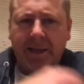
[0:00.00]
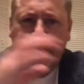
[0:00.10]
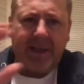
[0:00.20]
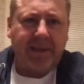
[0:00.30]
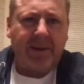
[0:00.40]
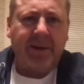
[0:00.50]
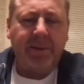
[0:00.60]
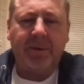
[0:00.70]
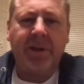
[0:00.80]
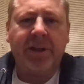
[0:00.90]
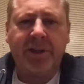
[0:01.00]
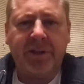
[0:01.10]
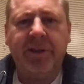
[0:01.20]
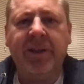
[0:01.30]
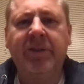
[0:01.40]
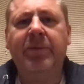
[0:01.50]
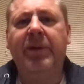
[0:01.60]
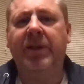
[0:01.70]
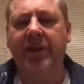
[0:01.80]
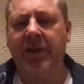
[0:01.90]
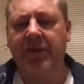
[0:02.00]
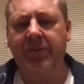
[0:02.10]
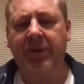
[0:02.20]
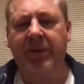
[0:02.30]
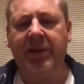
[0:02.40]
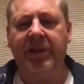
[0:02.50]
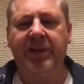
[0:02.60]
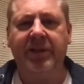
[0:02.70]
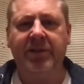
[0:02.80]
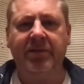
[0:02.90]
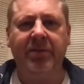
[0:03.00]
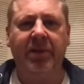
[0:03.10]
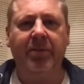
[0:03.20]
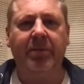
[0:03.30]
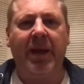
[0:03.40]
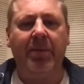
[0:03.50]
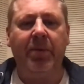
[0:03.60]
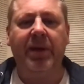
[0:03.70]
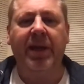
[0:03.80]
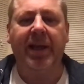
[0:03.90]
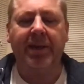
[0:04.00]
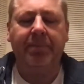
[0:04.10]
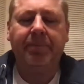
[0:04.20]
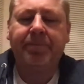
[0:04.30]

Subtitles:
And don't get me wrong, you could do this with this little MacBook here,